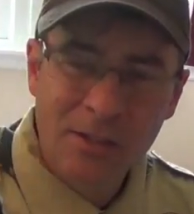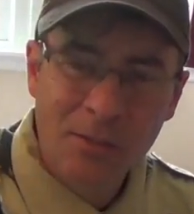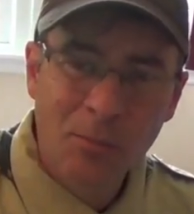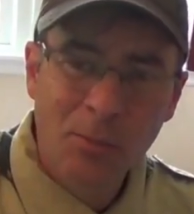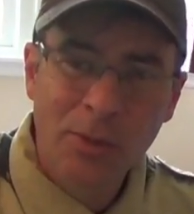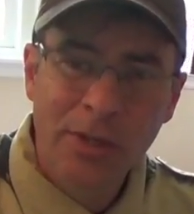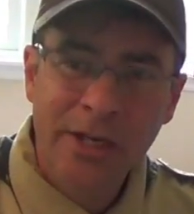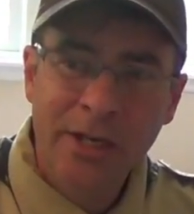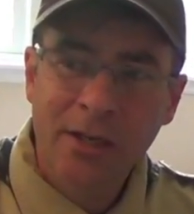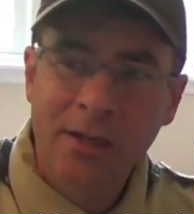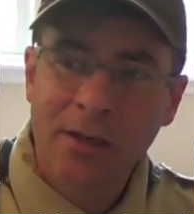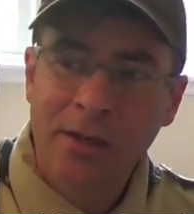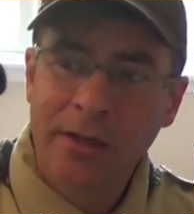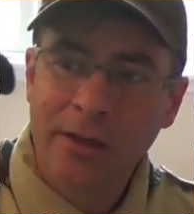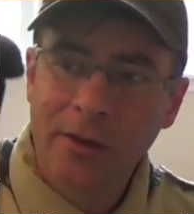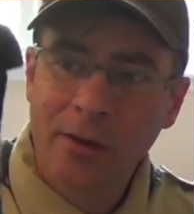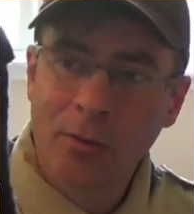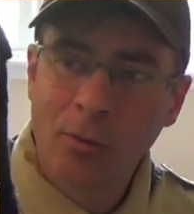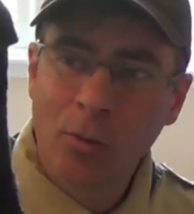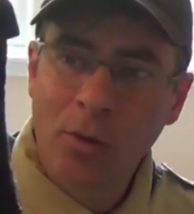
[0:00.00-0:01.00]
to bring
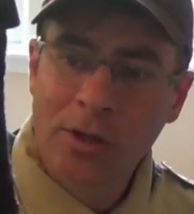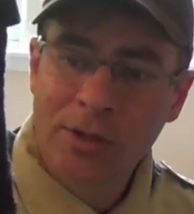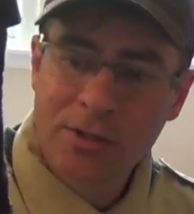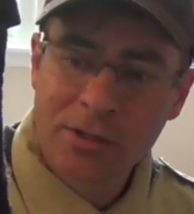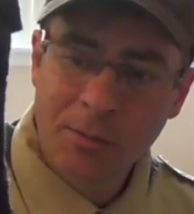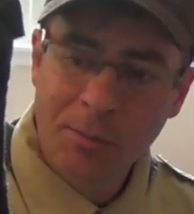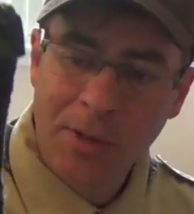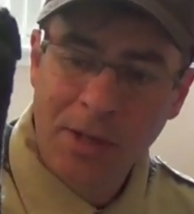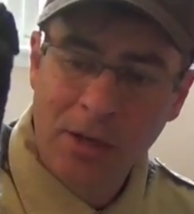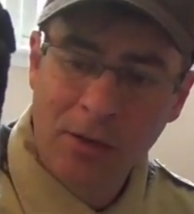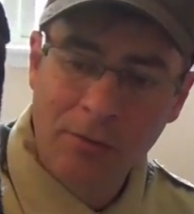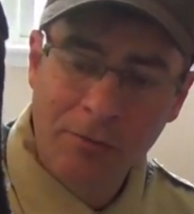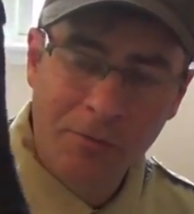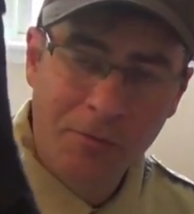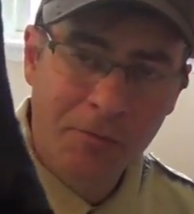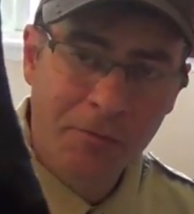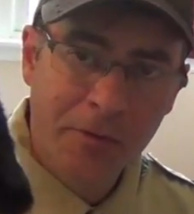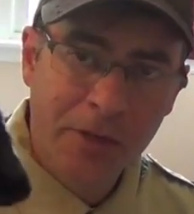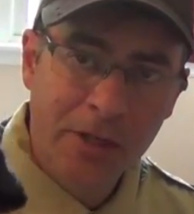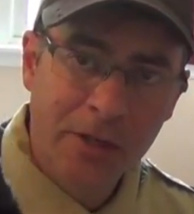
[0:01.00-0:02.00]
was a pair of
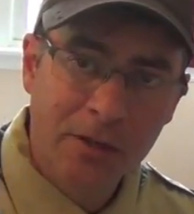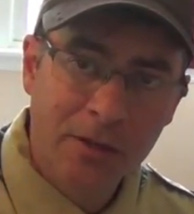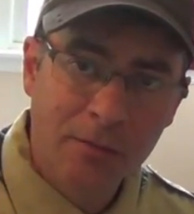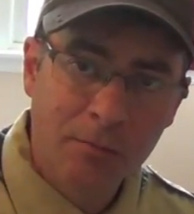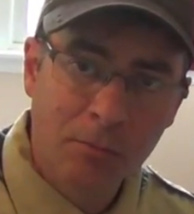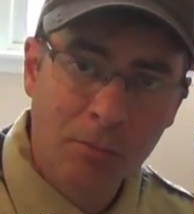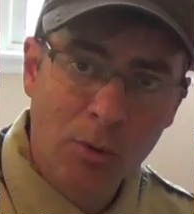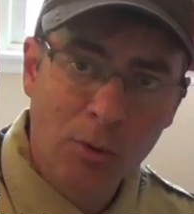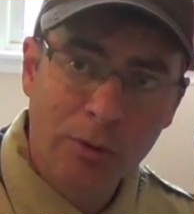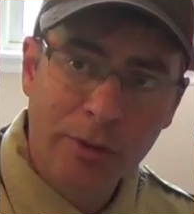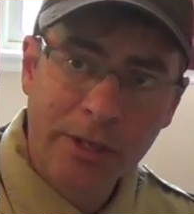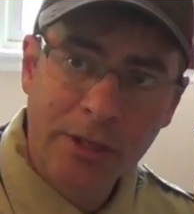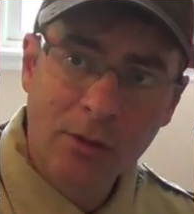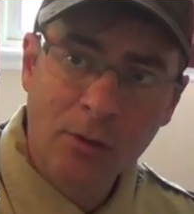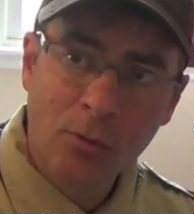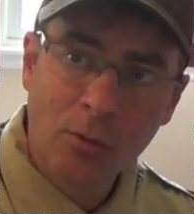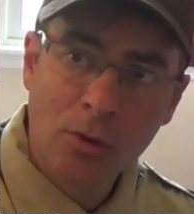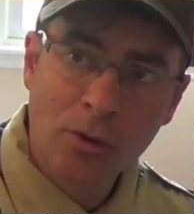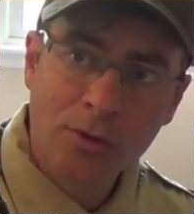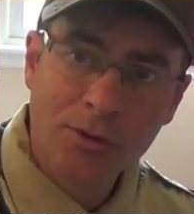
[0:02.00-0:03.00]
Fit
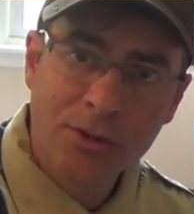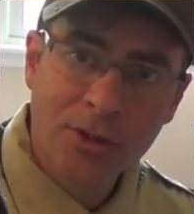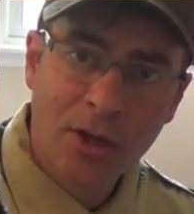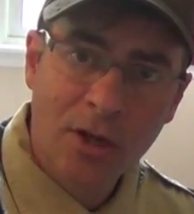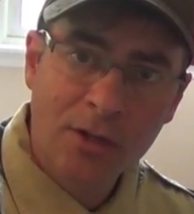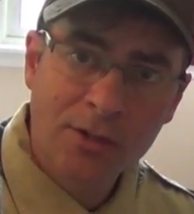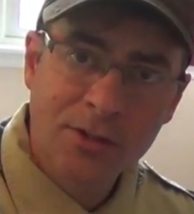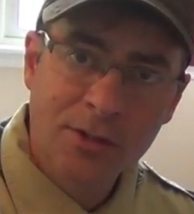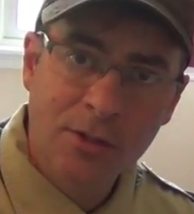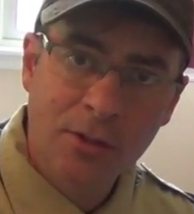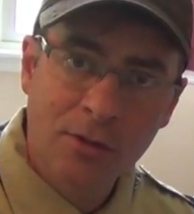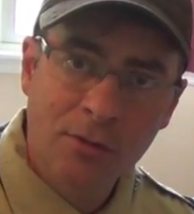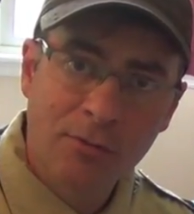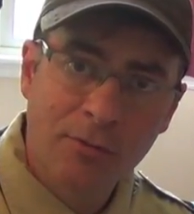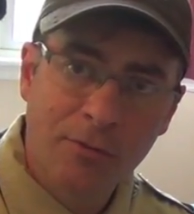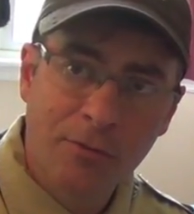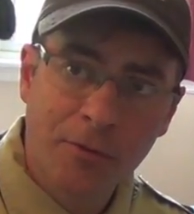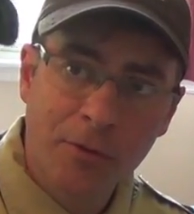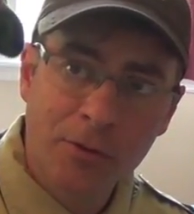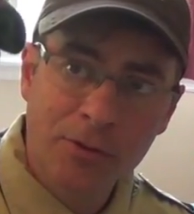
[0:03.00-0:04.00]
merino wool socks. They're
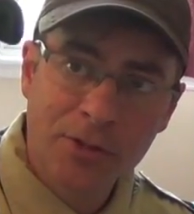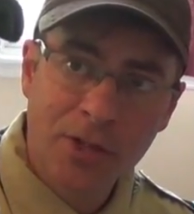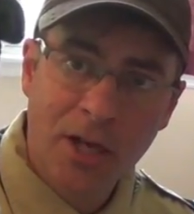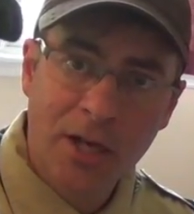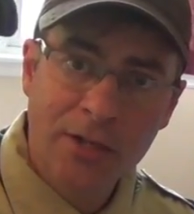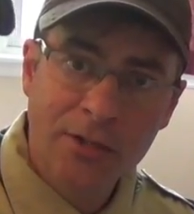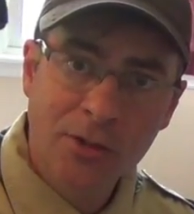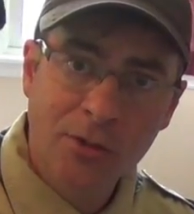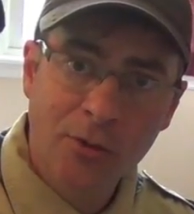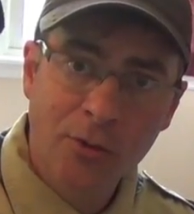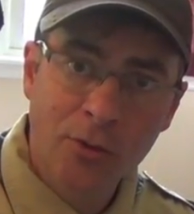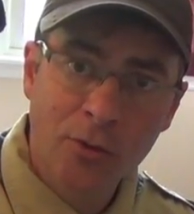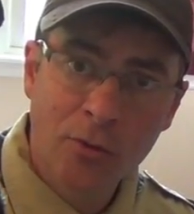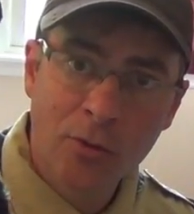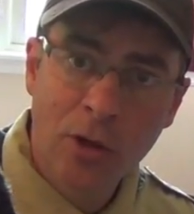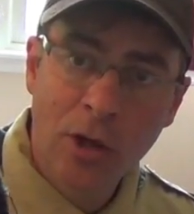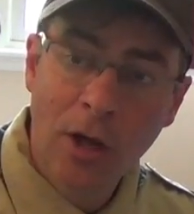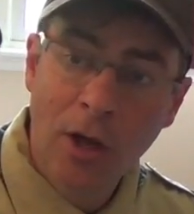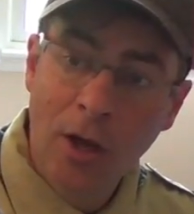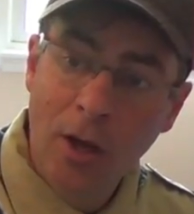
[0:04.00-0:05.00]
full-size
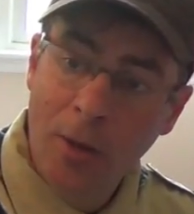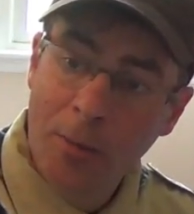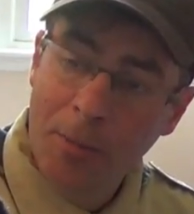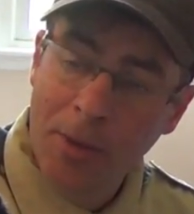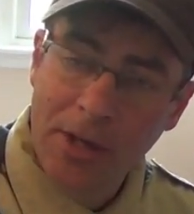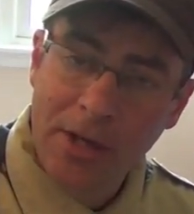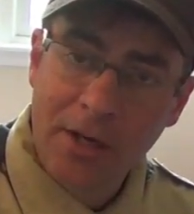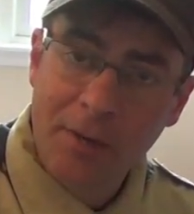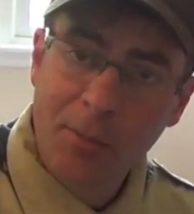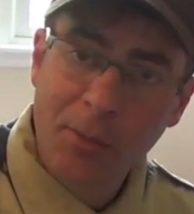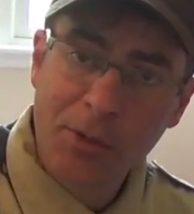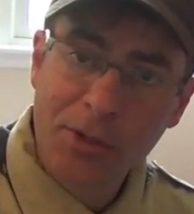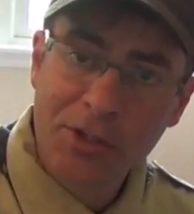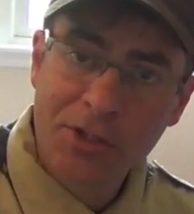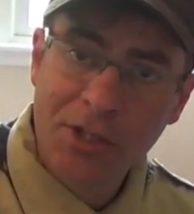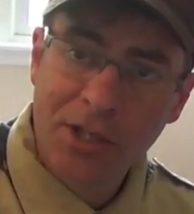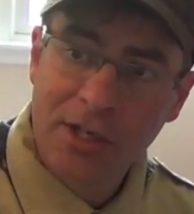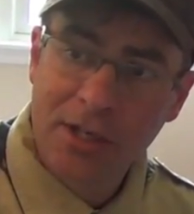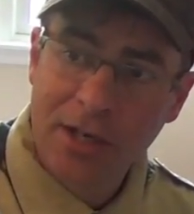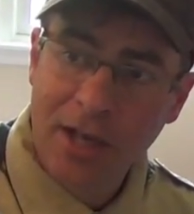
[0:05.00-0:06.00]
crew, but I
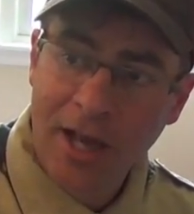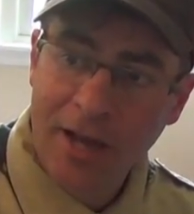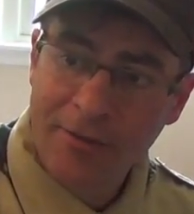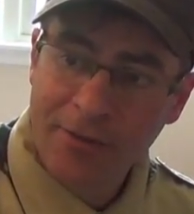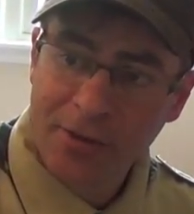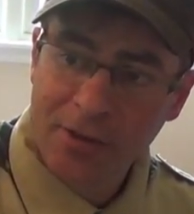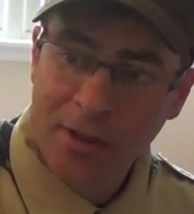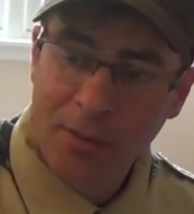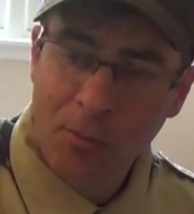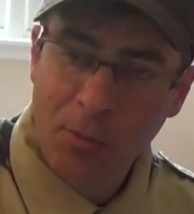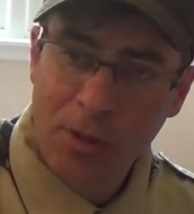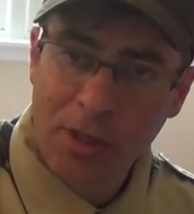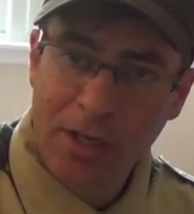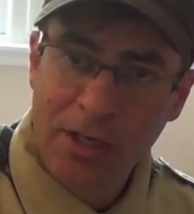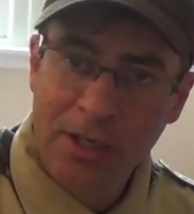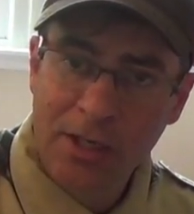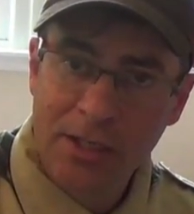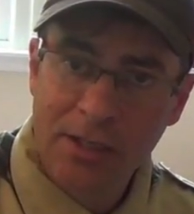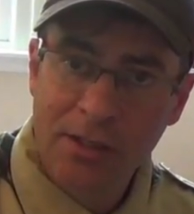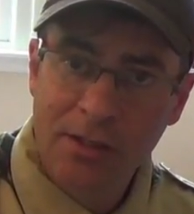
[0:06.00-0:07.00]
appreciated having them when
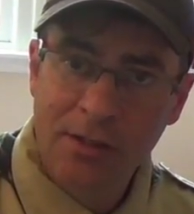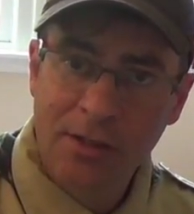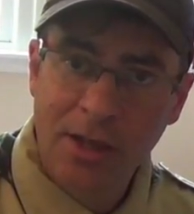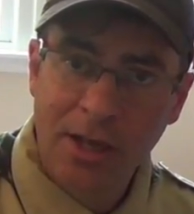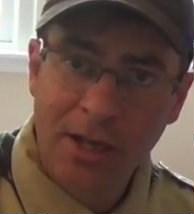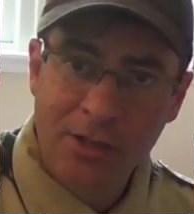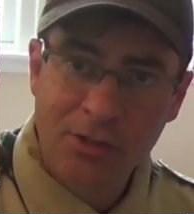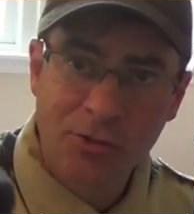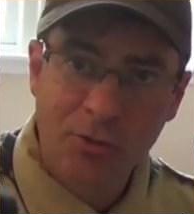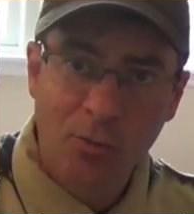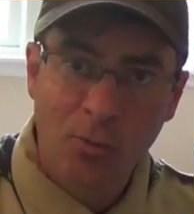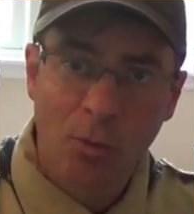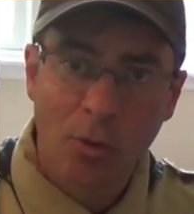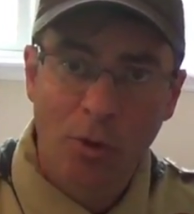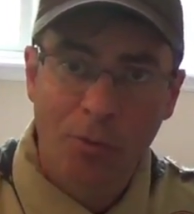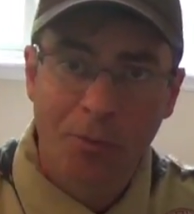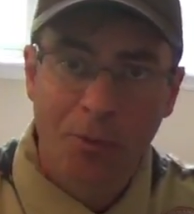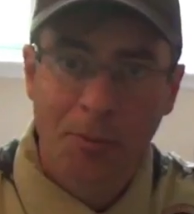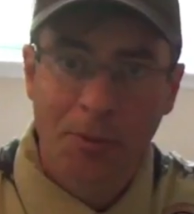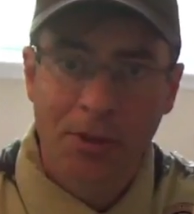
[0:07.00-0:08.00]
I needed the extra
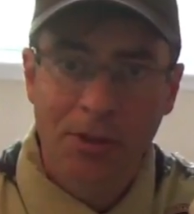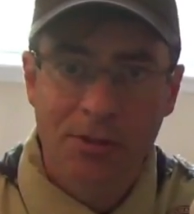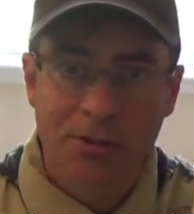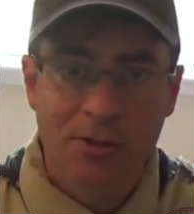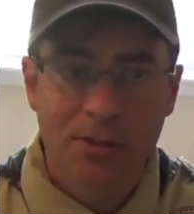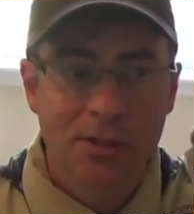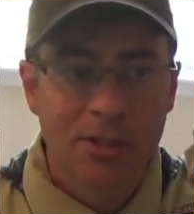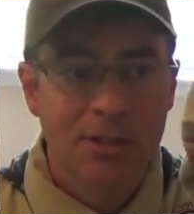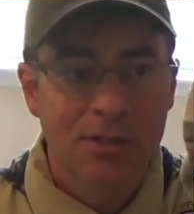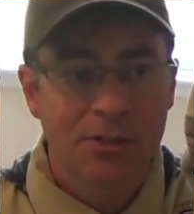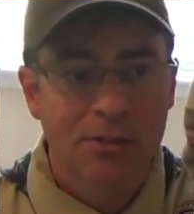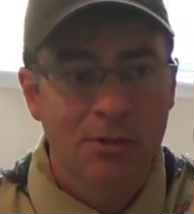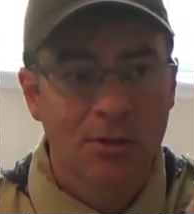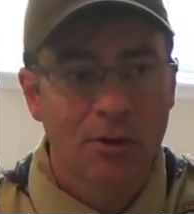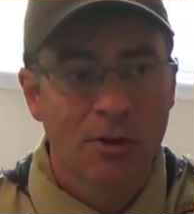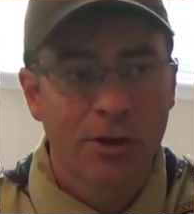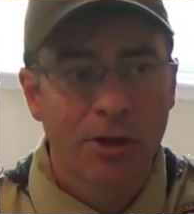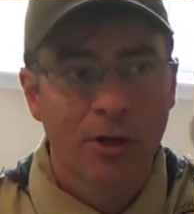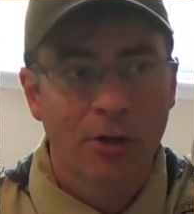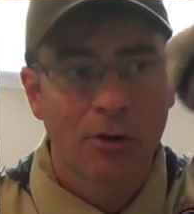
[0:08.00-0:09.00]
warmth, because these
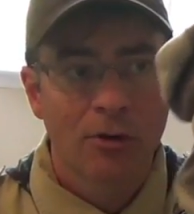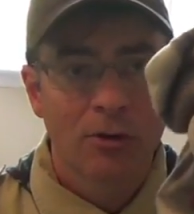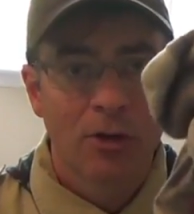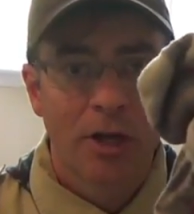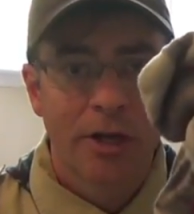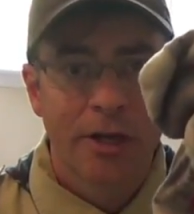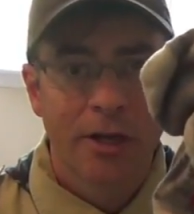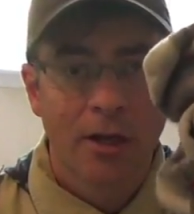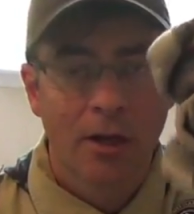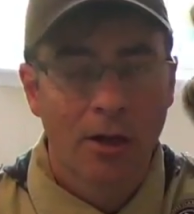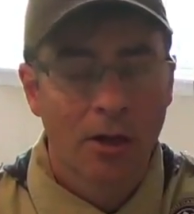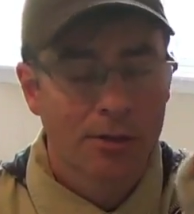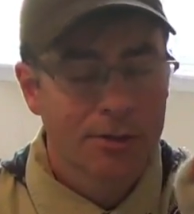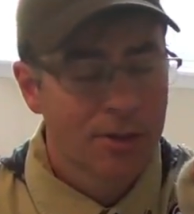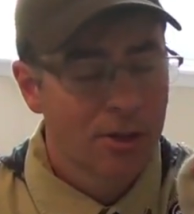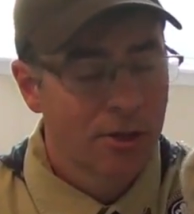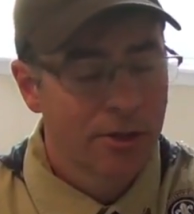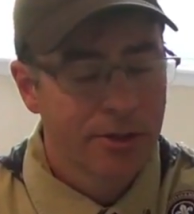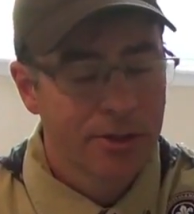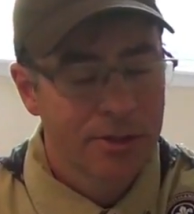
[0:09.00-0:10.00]

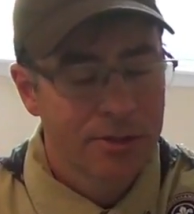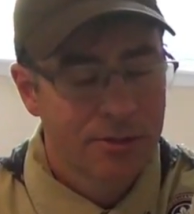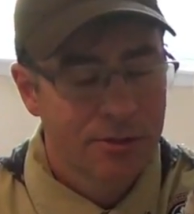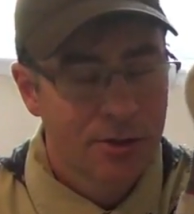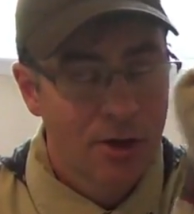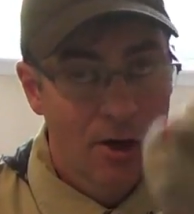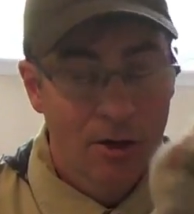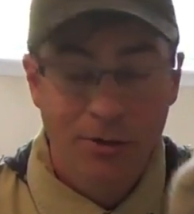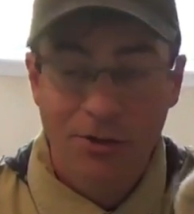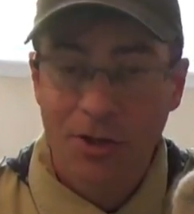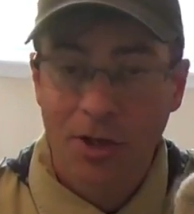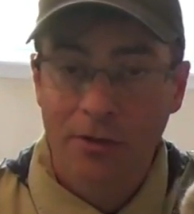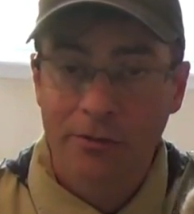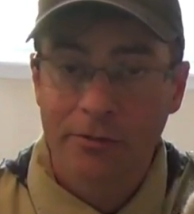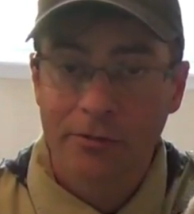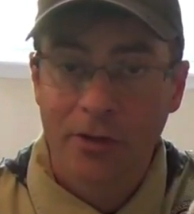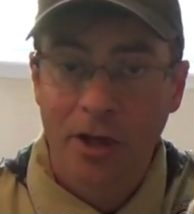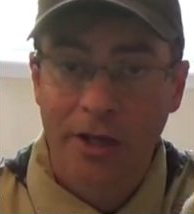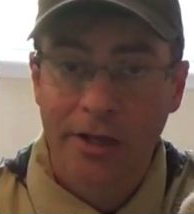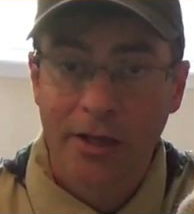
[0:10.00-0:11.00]
these Darn
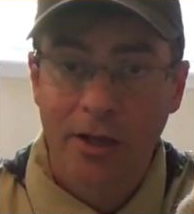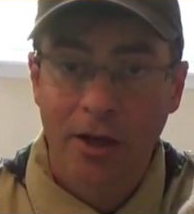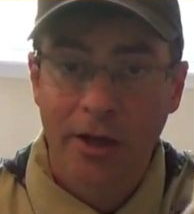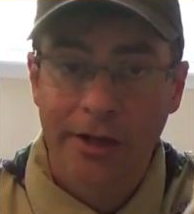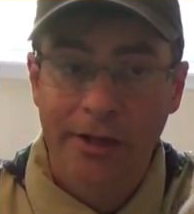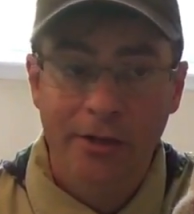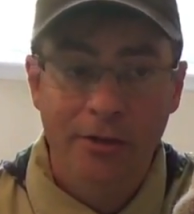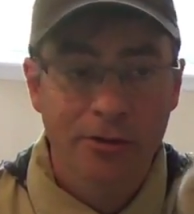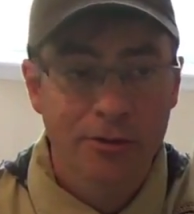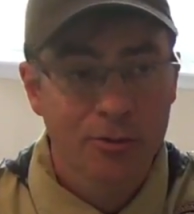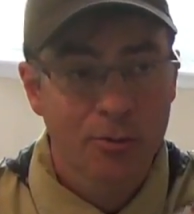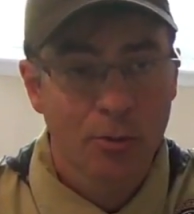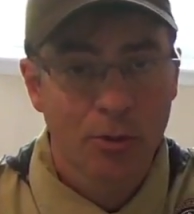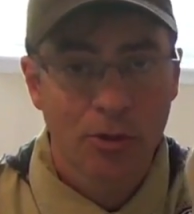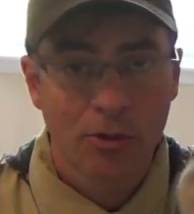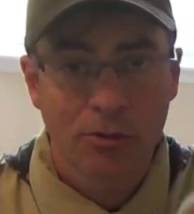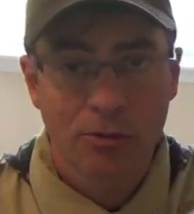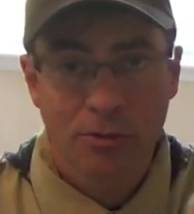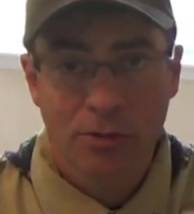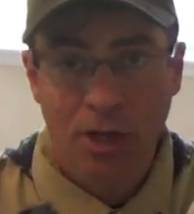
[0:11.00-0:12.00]
Tough light hikers
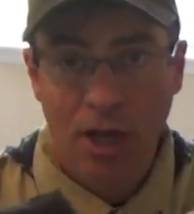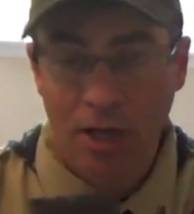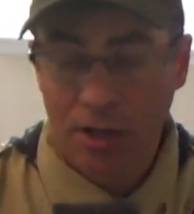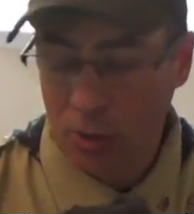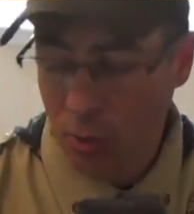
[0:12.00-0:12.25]
were not